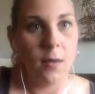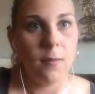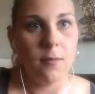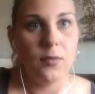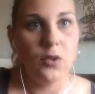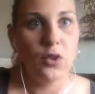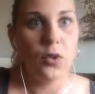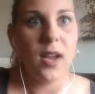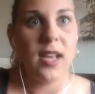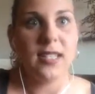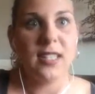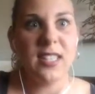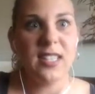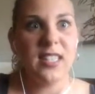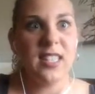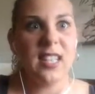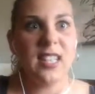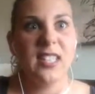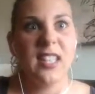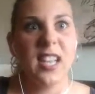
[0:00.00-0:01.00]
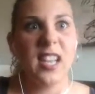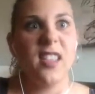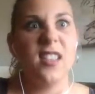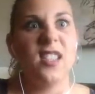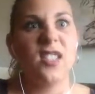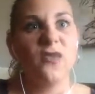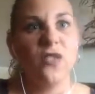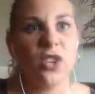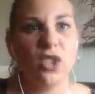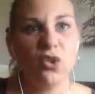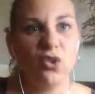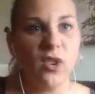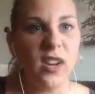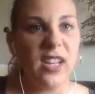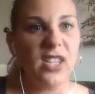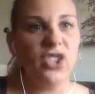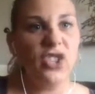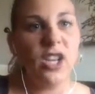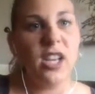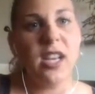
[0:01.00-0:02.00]
stress, this anxiety, this
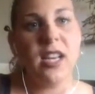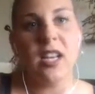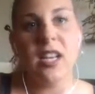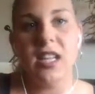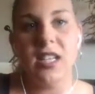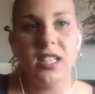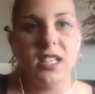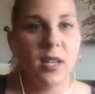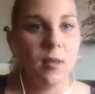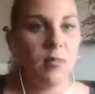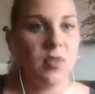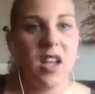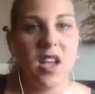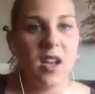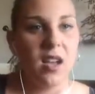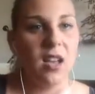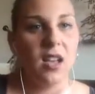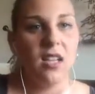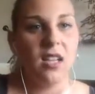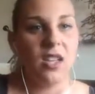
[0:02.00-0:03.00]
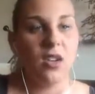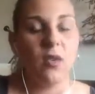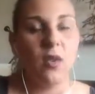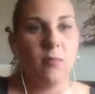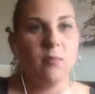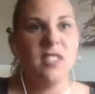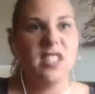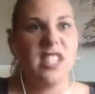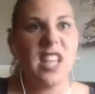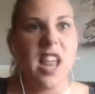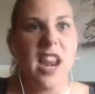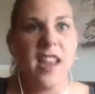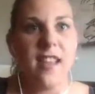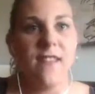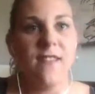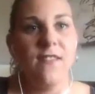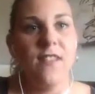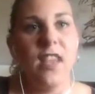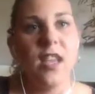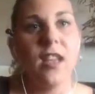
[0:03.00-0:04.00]
frustration, this
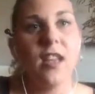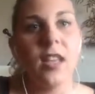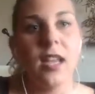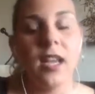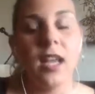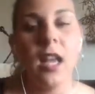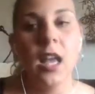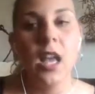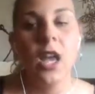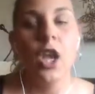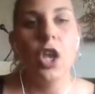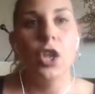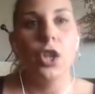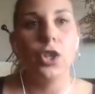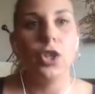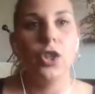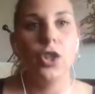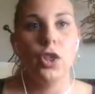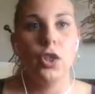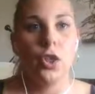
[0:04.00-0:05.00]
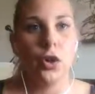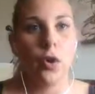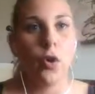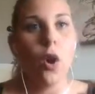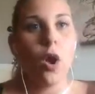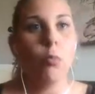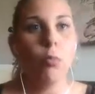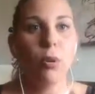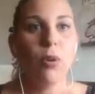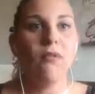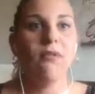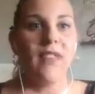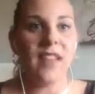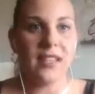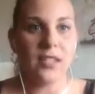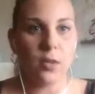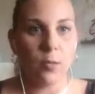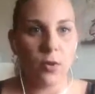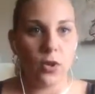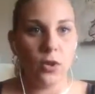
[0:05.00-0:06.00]
upsetting feeling, they're all
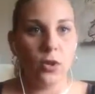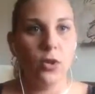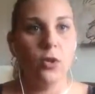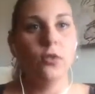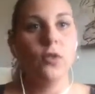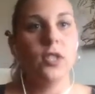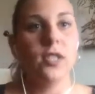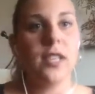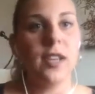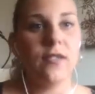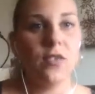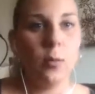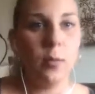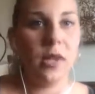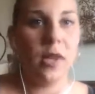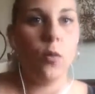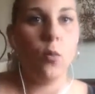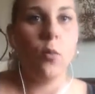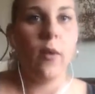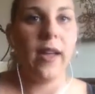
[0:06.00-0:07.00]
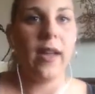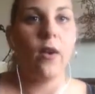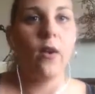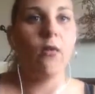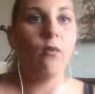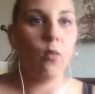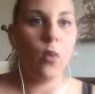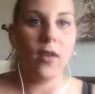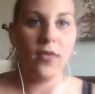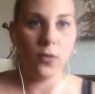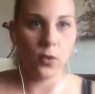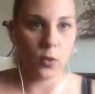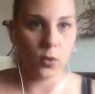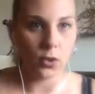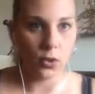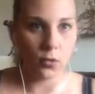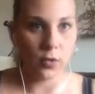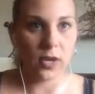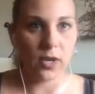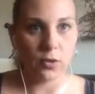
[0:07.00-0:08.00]
preventable. You just have to be aware of what
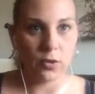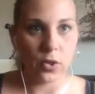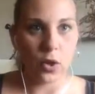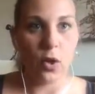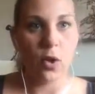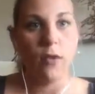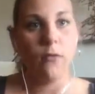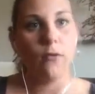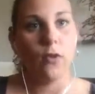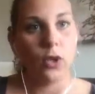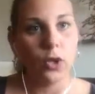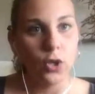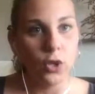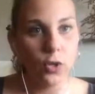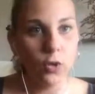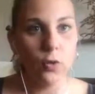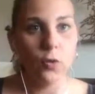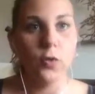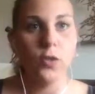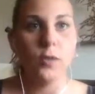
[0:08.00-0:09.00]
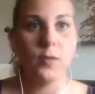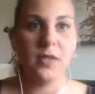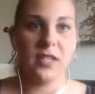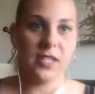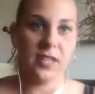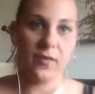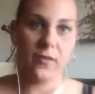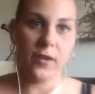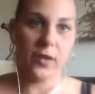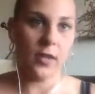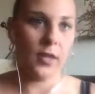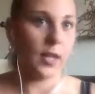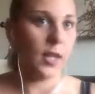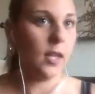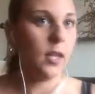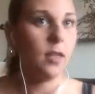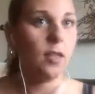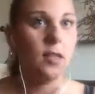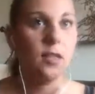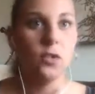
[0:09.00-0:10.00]
those triggers are for you
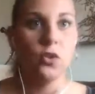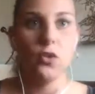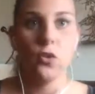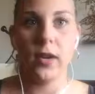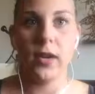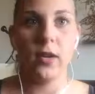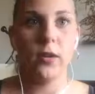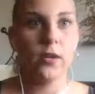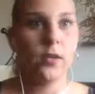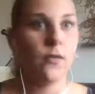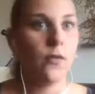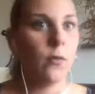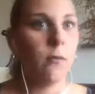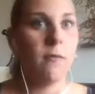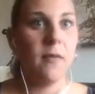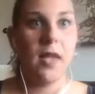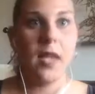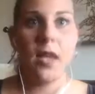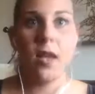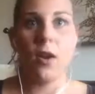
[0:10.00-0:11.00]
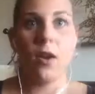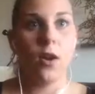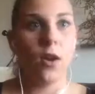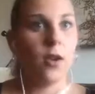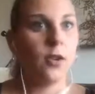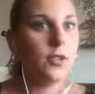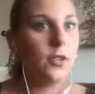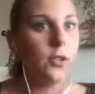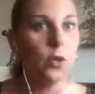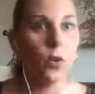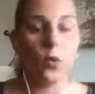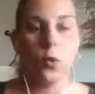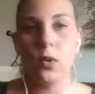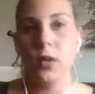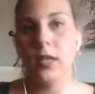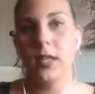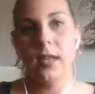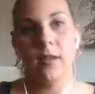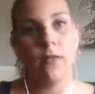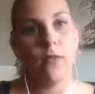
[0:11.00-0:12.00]
specifically. The triggers for me are
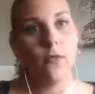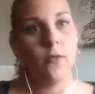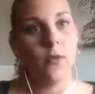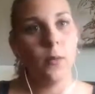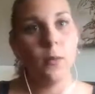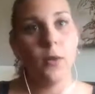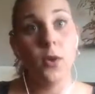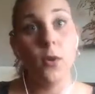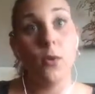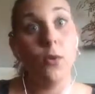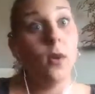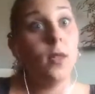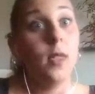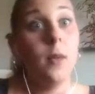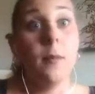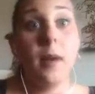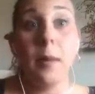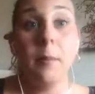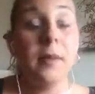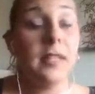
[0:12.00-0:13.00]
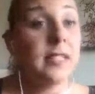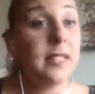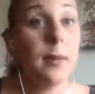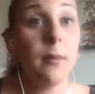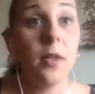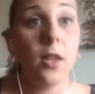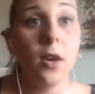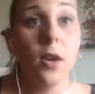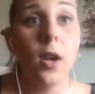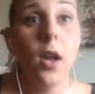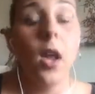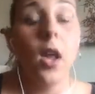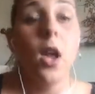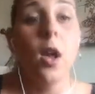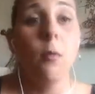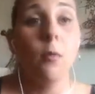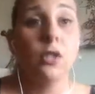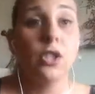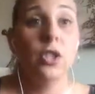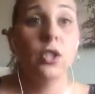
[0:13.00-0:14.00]
totally different from you, or they might be similar,
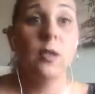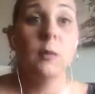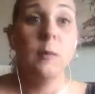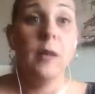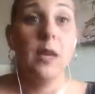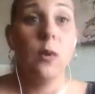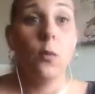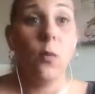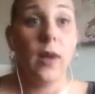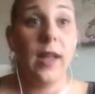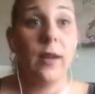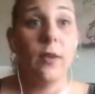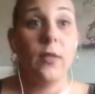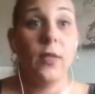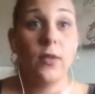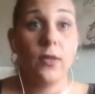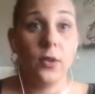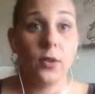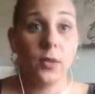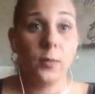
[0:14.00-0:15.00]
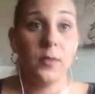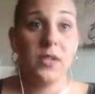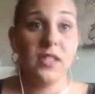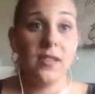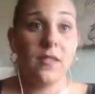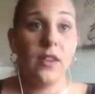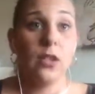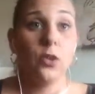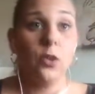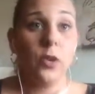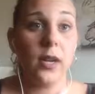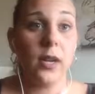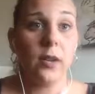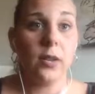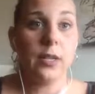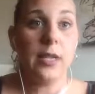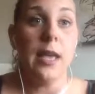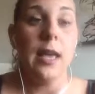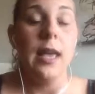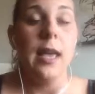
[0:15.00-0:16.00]
but just be aware that there are specific
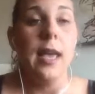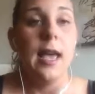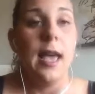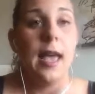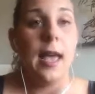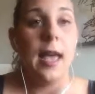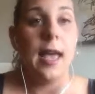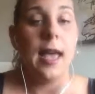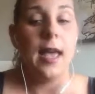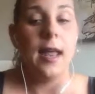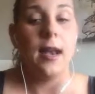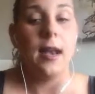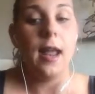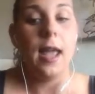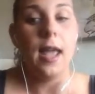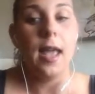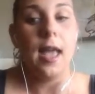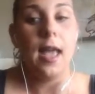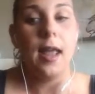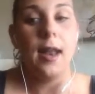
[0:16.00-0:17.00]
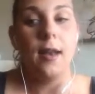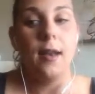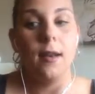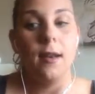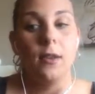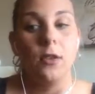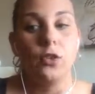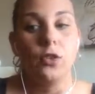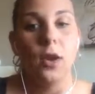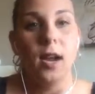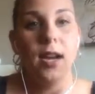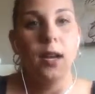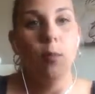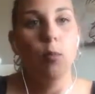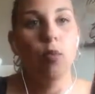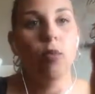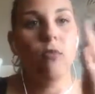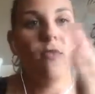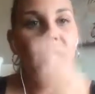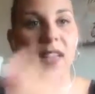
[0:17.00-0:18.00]
triggers and try to
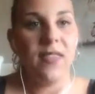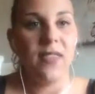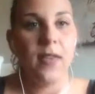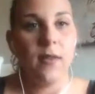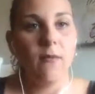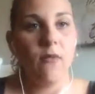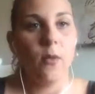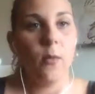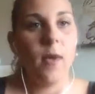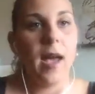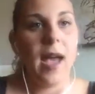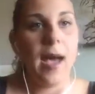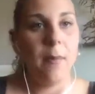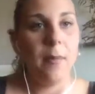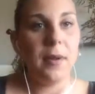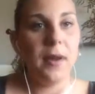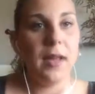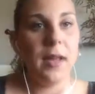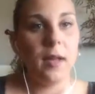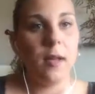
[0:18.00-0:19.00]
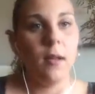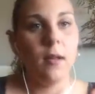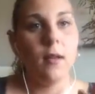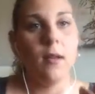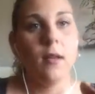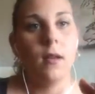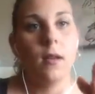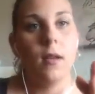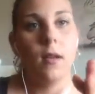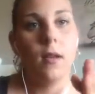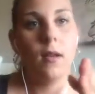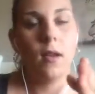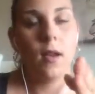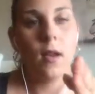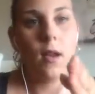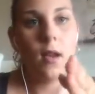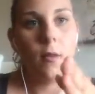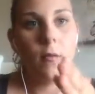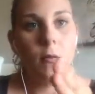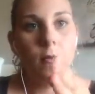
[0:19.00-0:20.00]
prevent them from happening
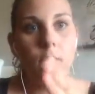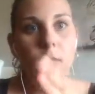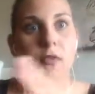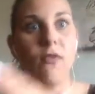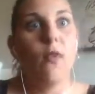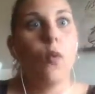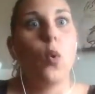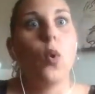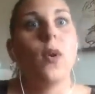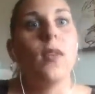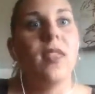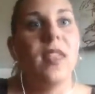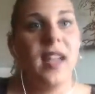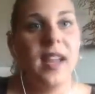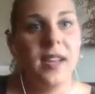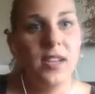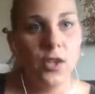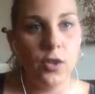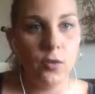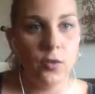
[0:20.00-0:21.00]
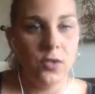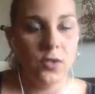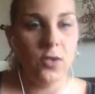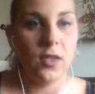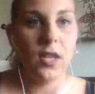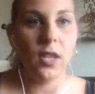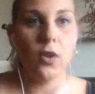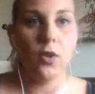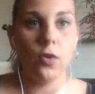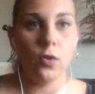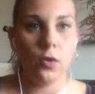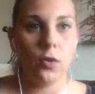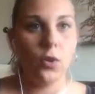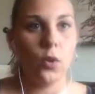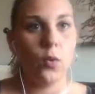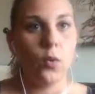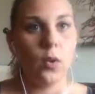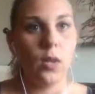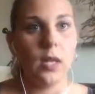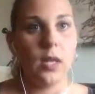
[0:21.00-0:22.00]
before they do, so that you don't
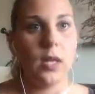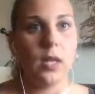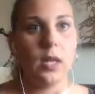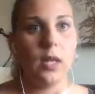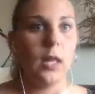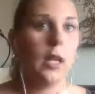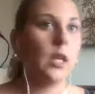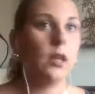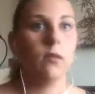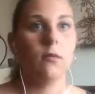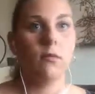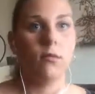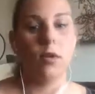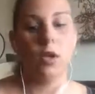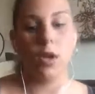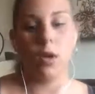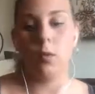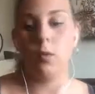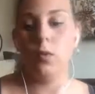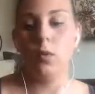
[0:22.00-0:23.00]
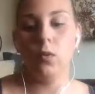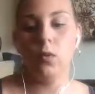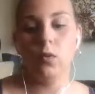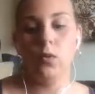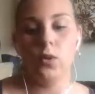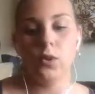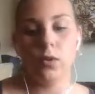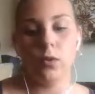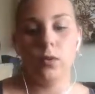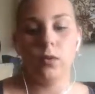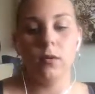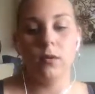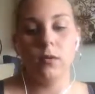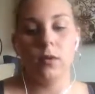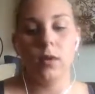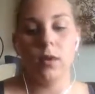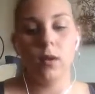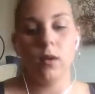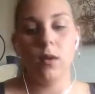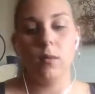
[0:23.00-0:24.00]
totally lose your
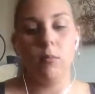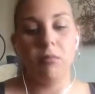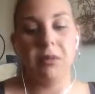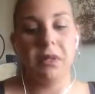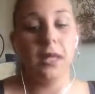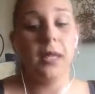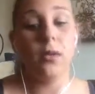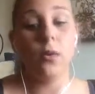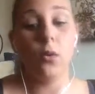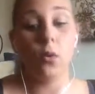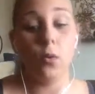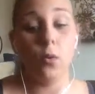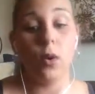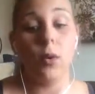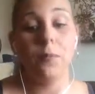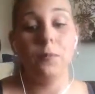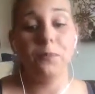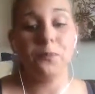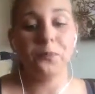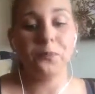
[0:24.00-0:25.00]
complete cool.